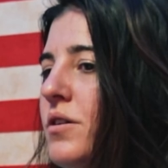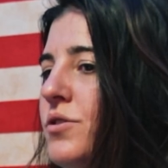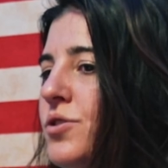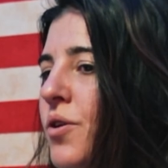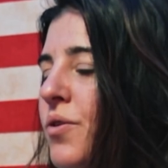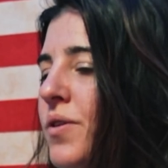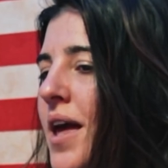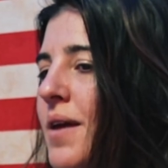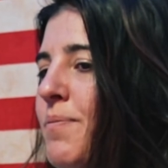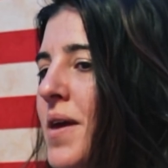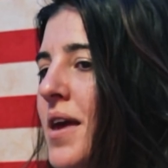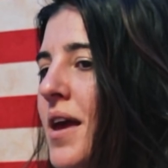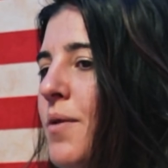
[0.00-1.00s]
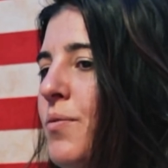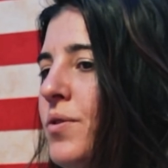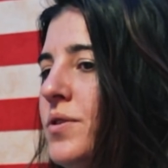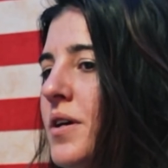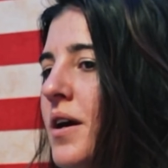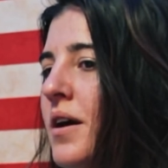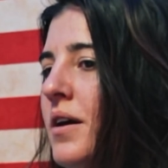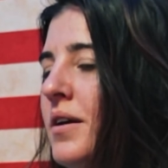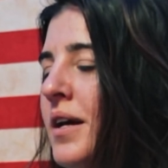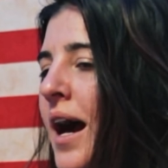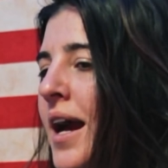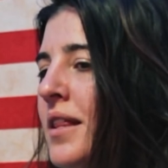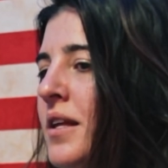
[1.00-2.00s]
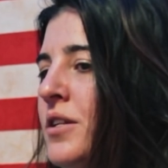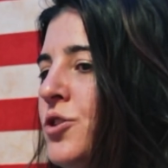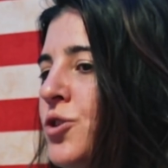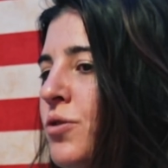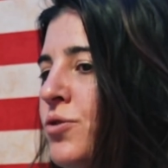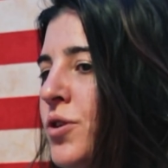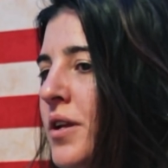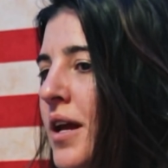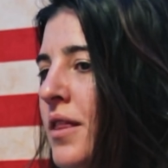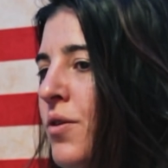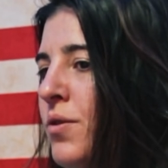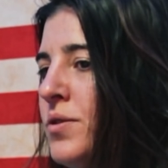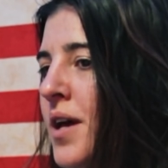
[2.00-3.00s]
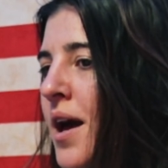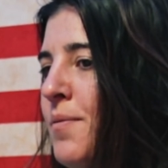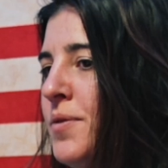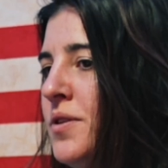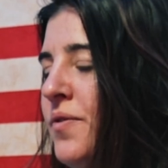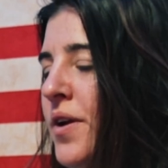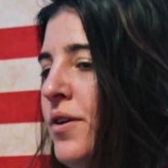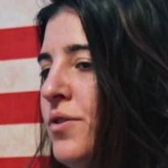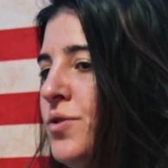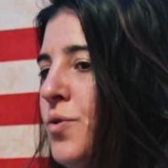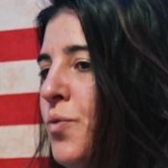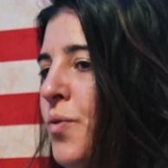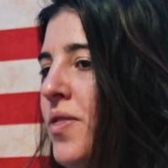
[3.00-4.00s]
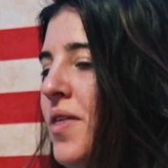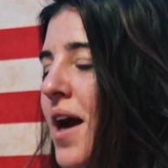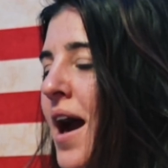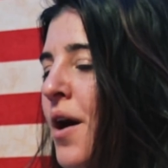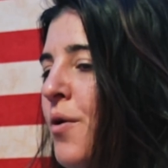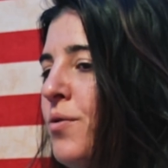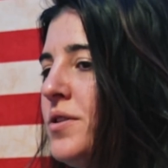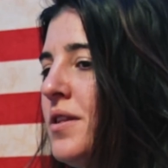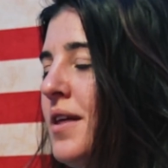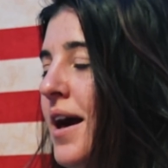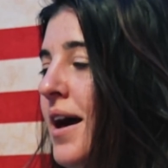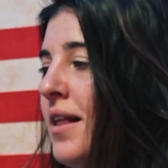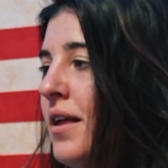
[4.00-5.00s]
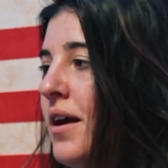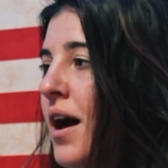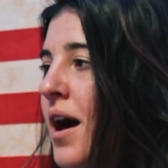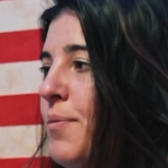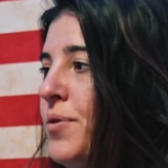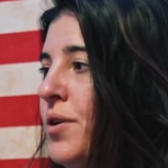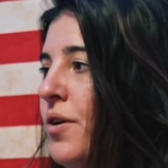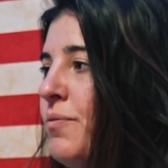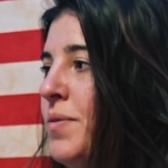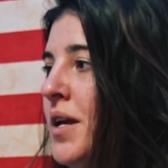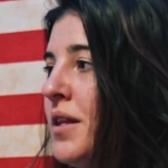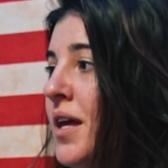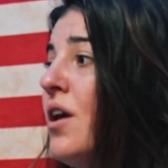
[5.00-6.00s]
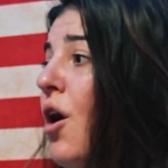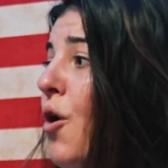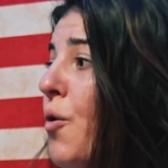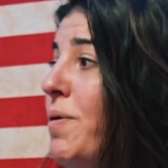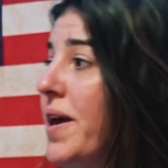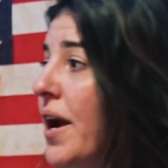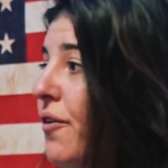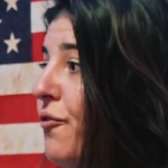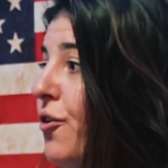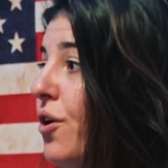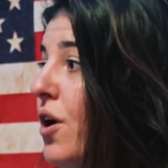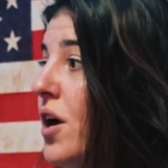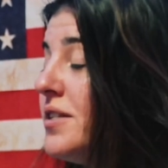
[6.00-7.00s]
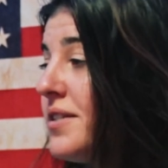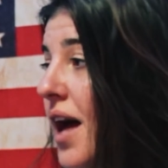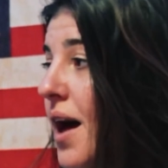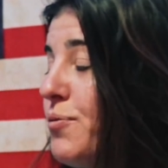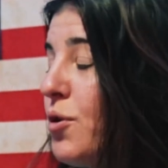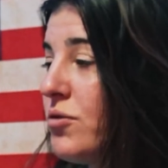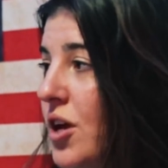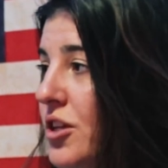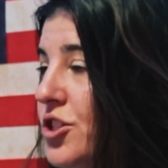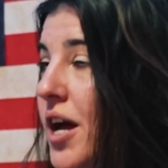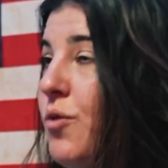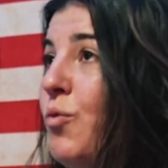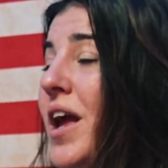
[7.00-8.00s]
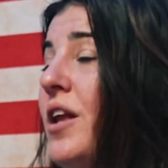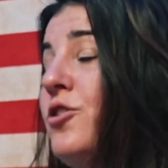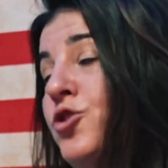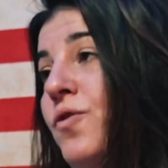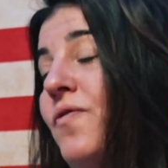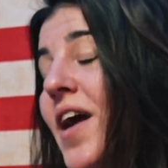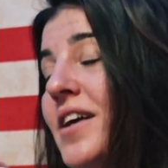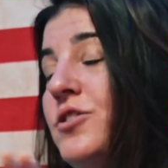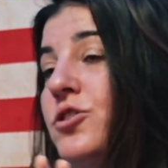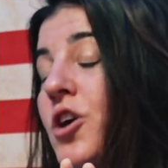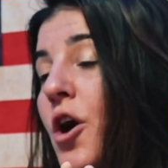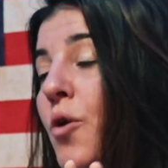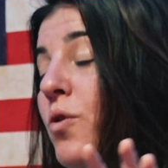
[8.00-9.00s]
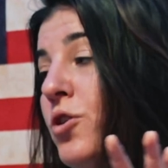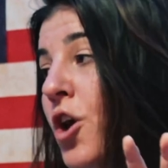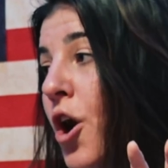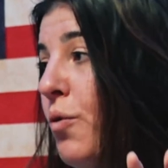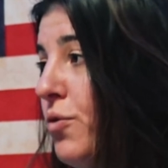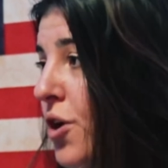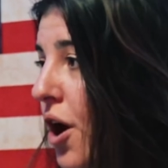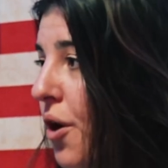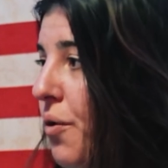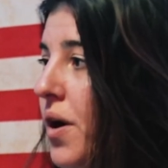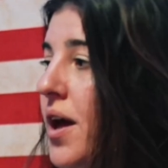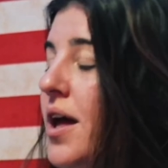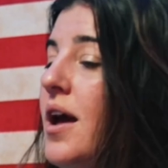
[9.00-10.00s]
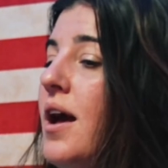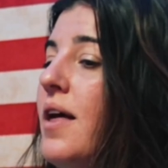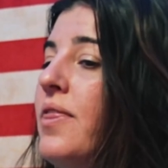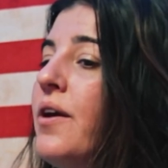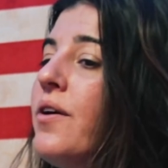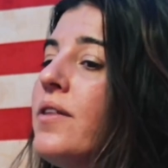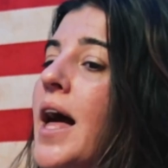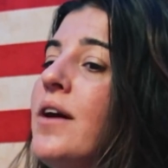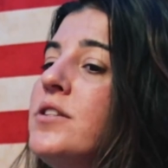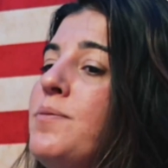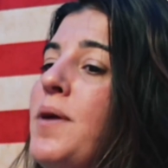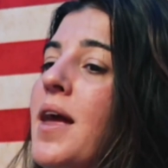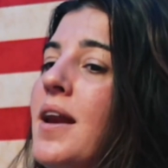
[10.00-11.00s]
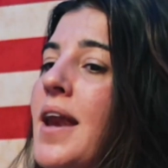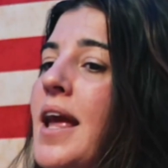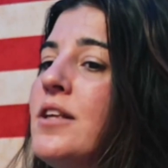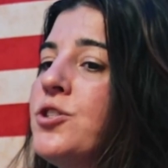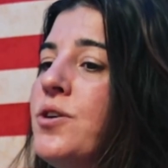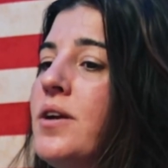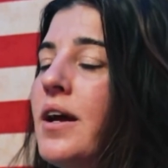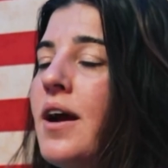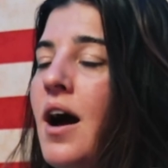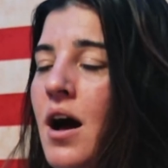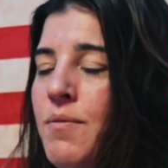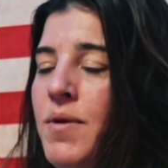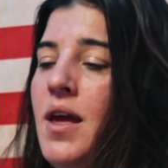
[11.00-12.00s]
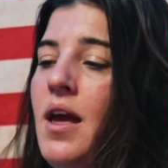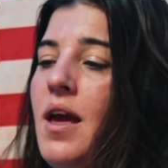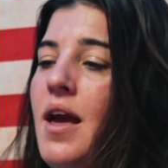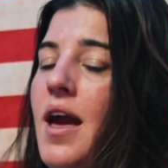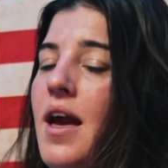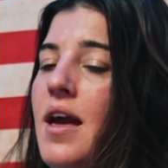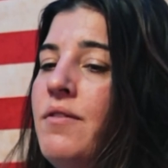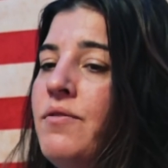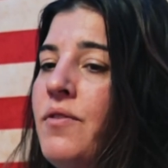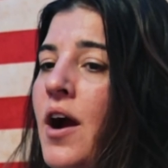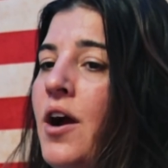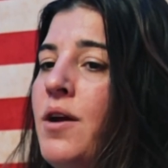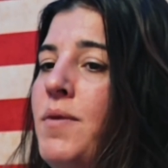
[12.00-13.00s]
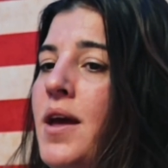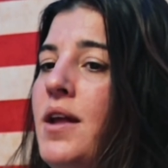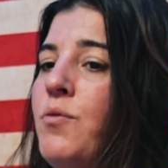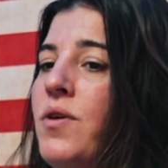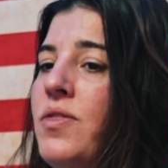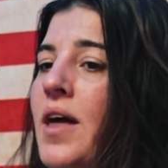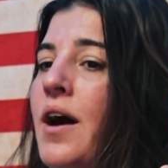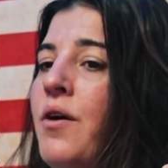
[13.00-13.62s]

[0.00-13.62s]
So like being able to guide these children in those atmospheres without the helicopter of being like, oh, be careful, stop, don't touch that, wait, too fast, no, no, no. They're allowed to be in nature in a calming environment with